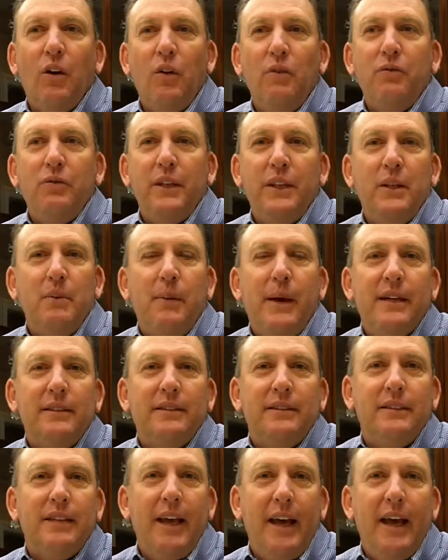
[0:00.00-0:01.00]
hopefully the
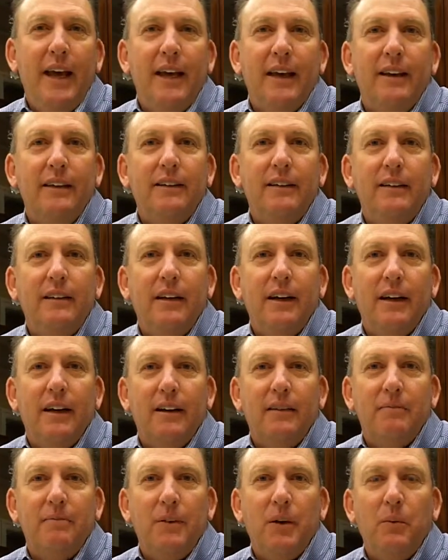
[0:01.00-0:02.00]
best is ahead
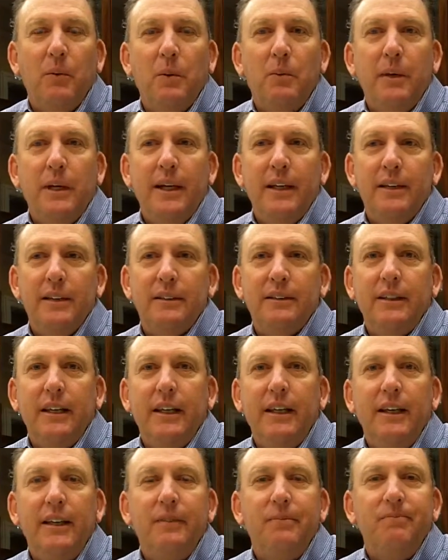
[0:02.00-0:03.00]
um, that we'll begin to
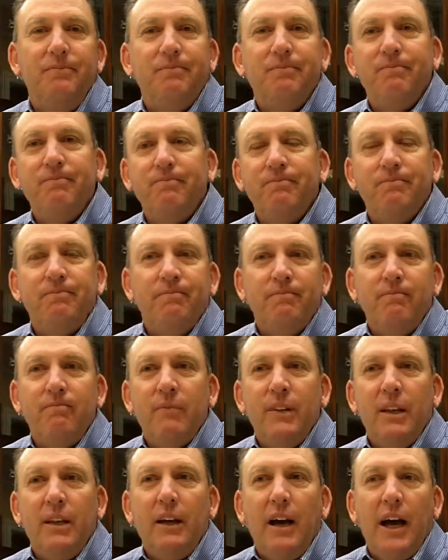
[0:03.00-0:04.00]
see
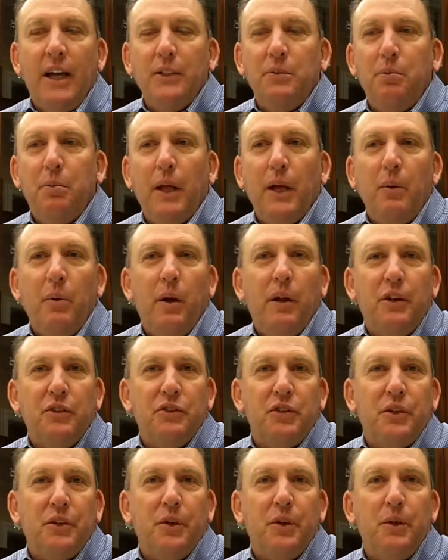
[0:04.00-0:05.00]
guys play well
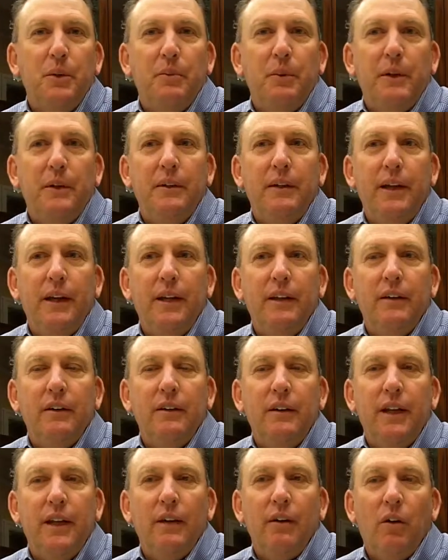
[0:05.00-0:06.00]
as a group and,
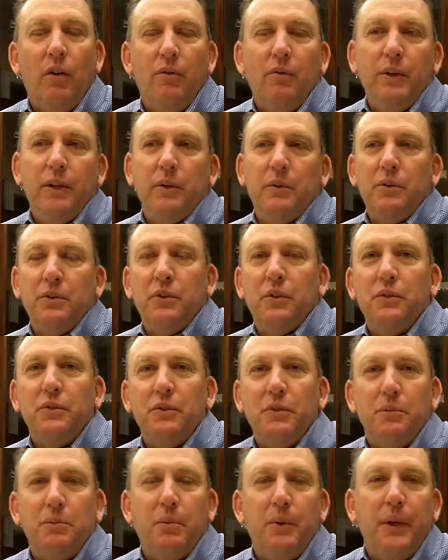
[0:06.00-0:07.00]
and, and hopefully it'll result
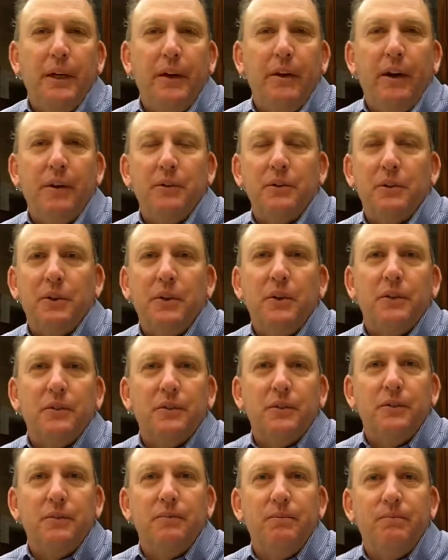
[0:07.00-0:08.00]
in some pretty great
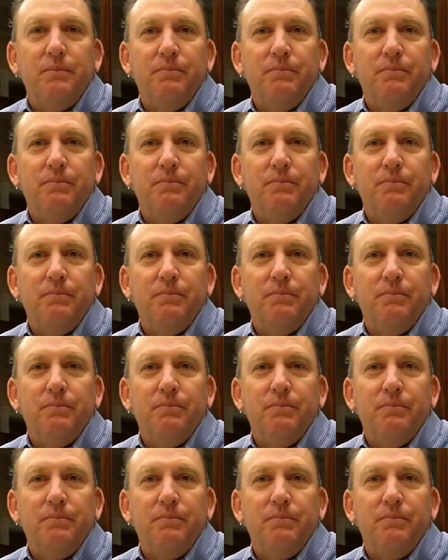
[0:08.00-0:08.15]
results.